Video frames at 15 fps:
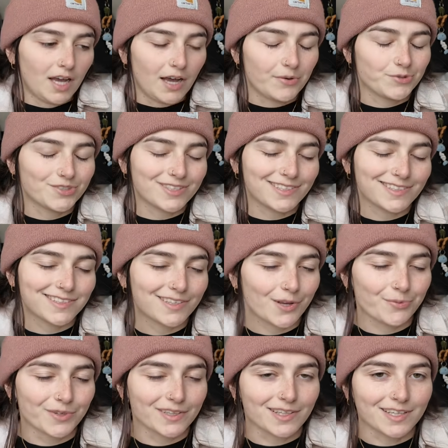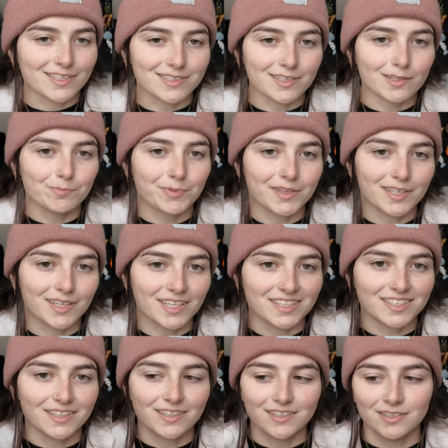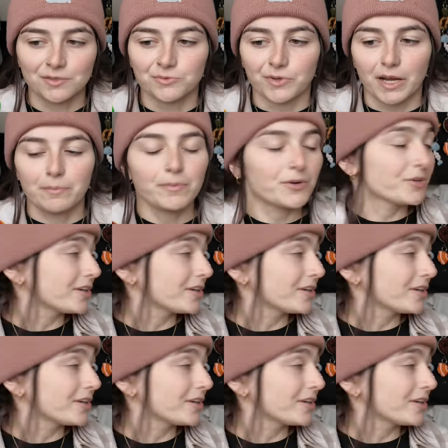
I was gonna say realistic, but then I did this in rainbow